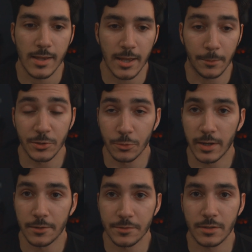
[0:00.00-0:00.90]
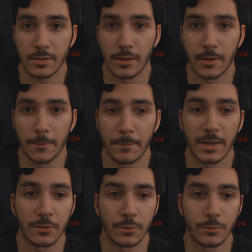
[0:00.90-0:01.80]
helped you out. I
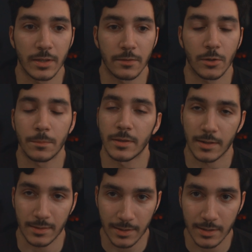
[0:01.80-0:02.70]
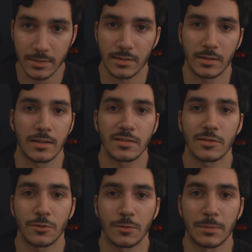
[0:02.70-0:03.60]
know they've helped me out a lot, and I
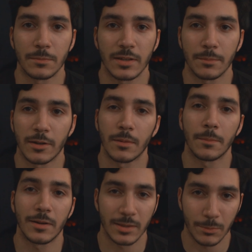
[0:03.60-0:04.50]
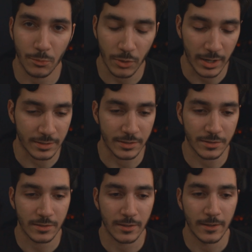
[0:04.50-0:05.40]
still am getting better at putting them in
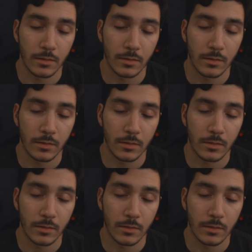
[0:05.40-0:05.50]
practice.